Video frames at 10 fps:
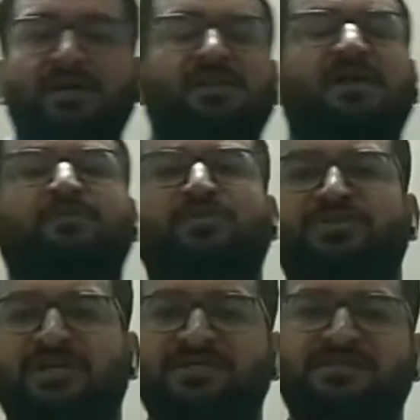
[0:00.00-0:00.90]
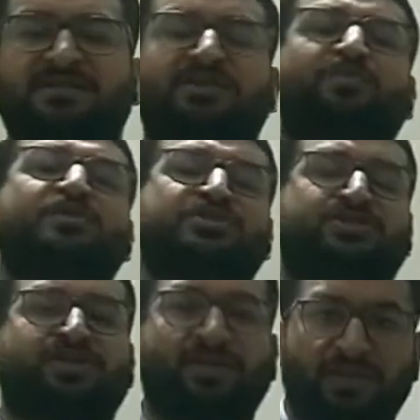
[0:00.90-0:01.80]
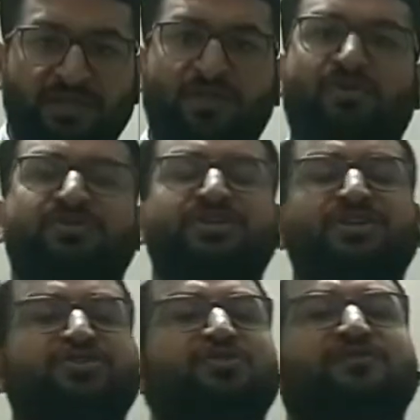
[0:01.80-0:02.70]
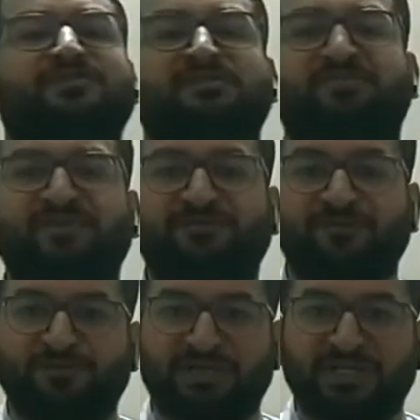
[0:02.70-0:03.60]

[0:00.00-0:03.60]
the process in which the oxidation of simple food